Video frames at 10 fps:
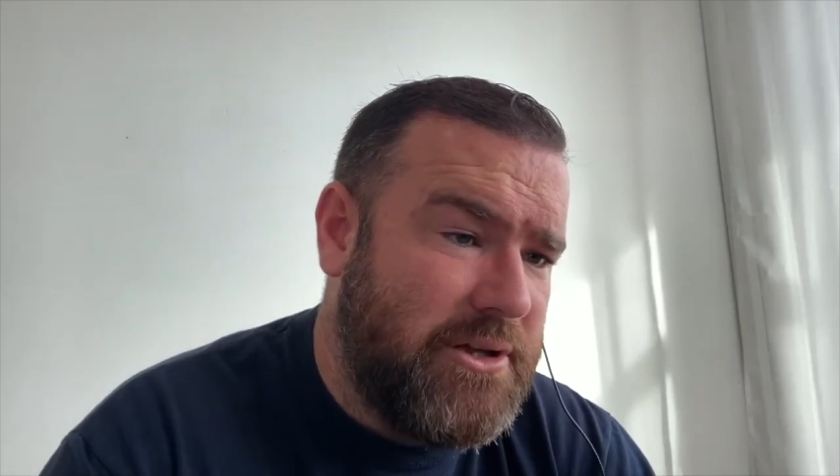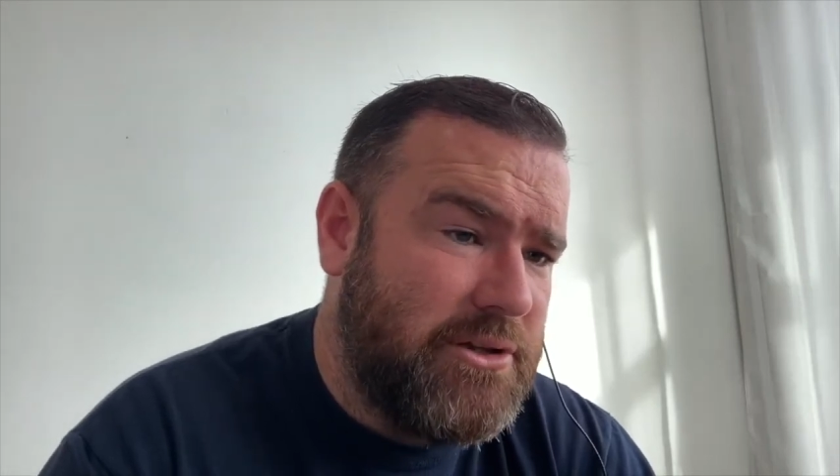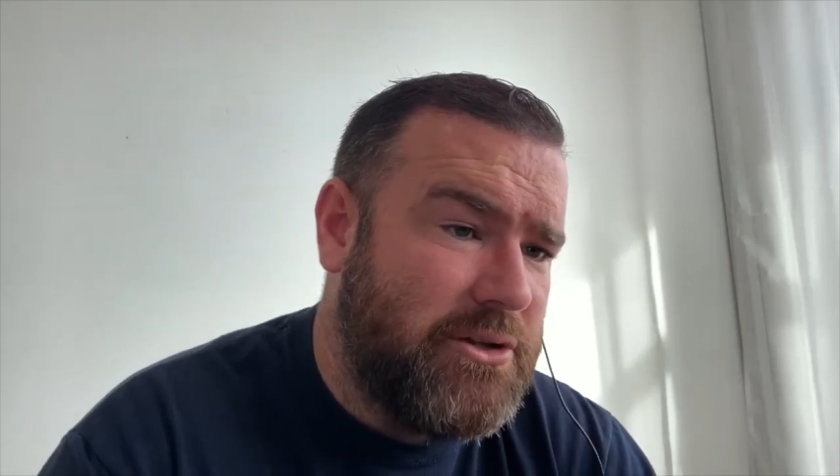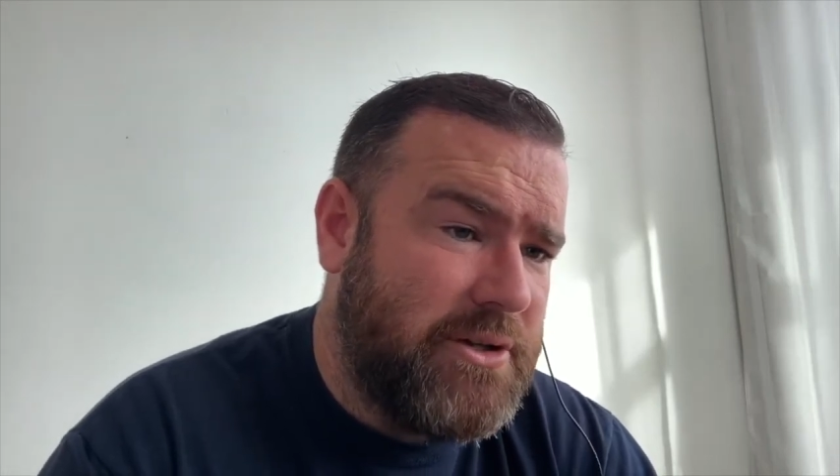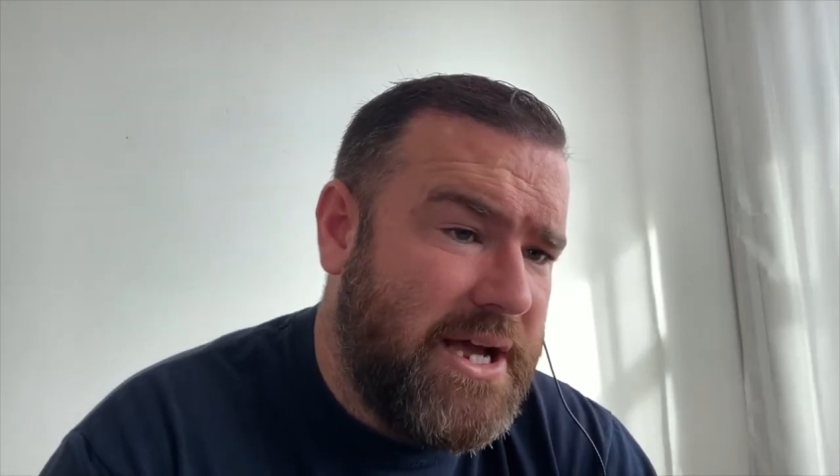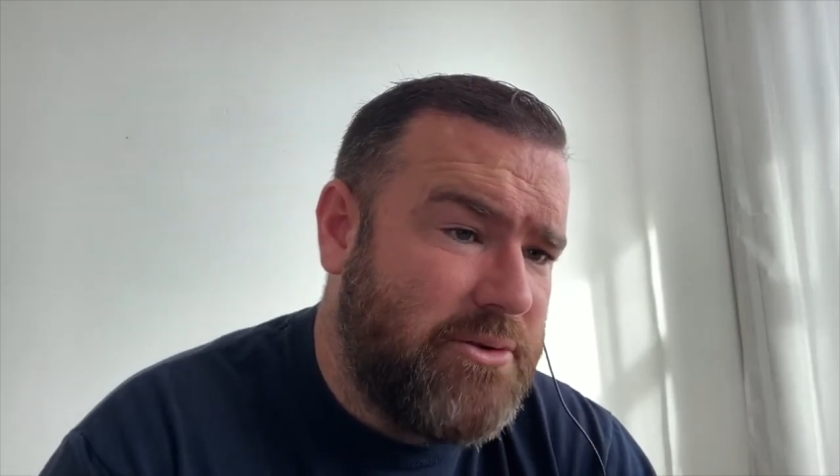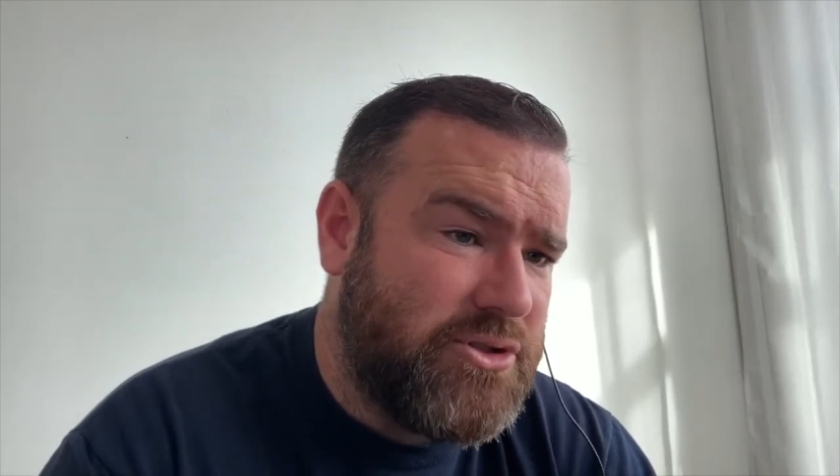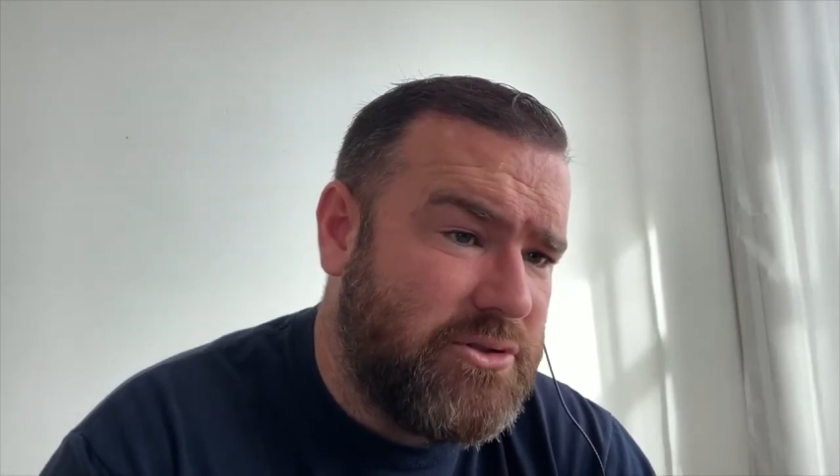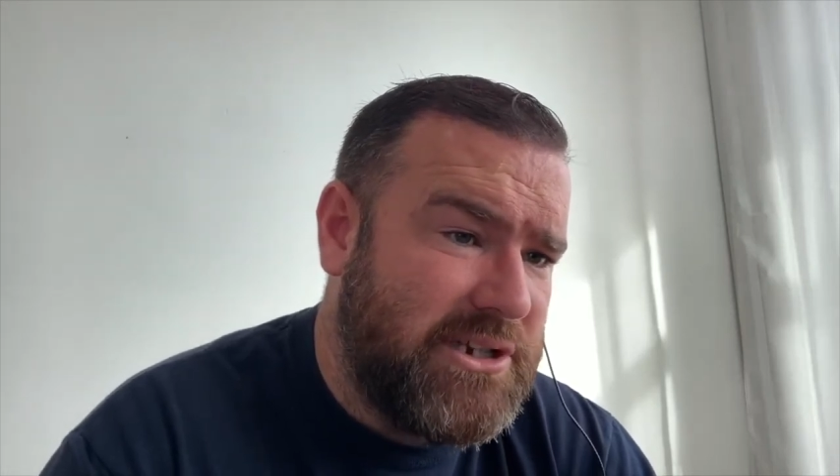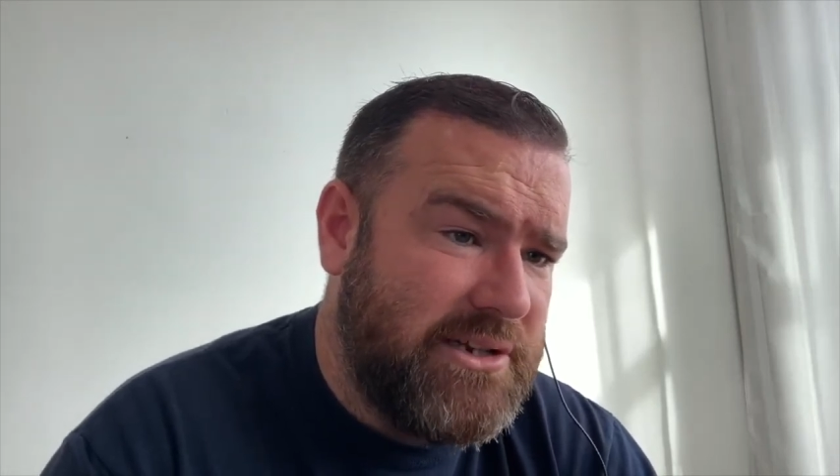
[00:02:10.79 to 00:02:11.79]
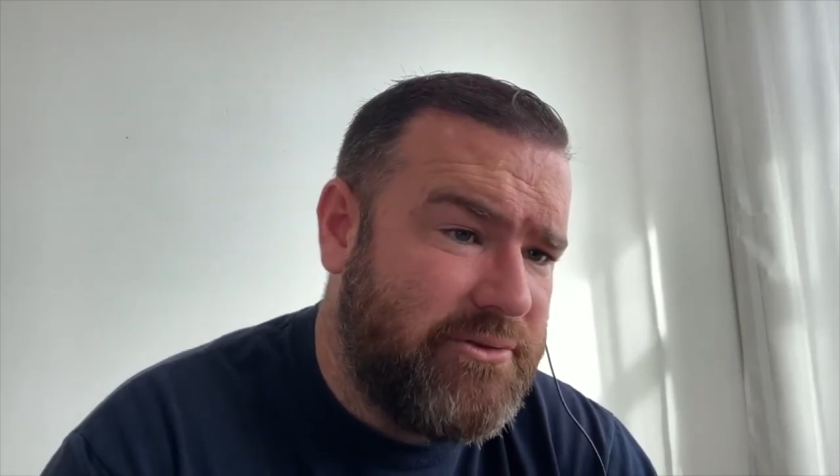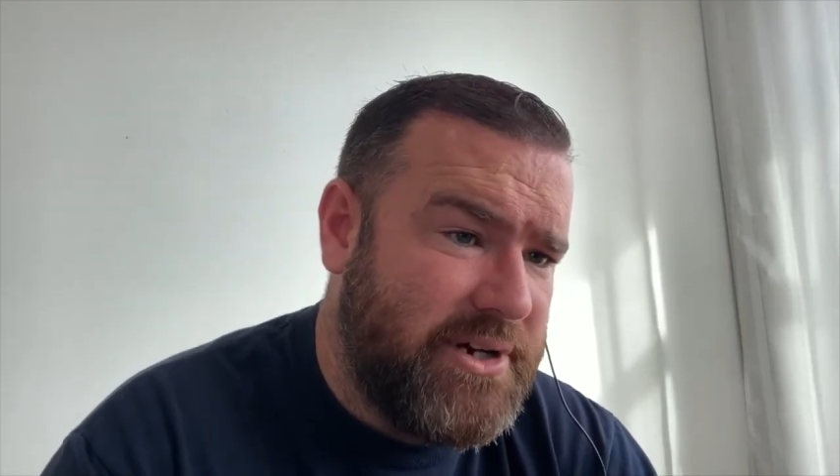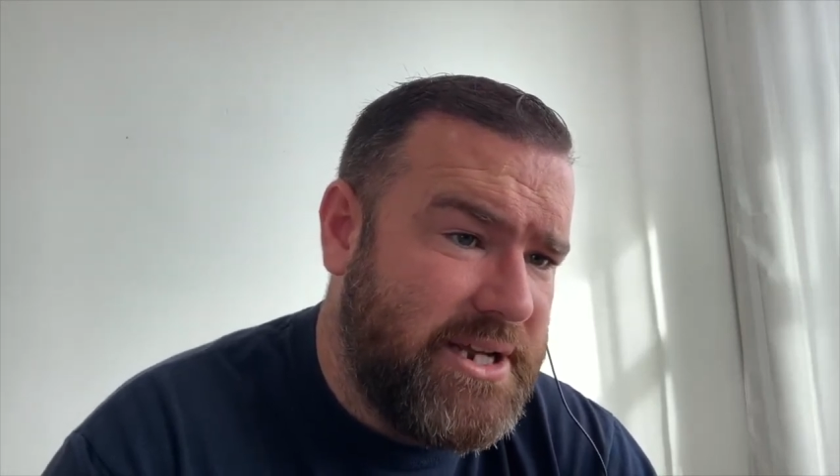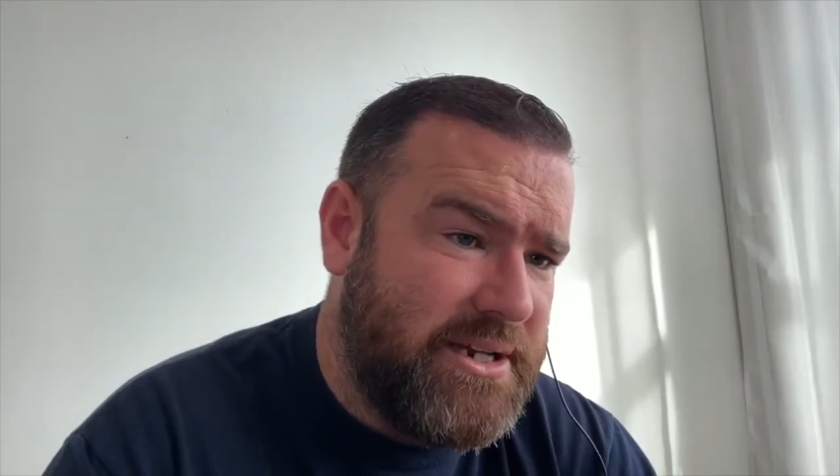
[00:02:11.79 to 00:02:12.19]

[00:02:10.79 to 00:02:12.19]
learned how to deliver it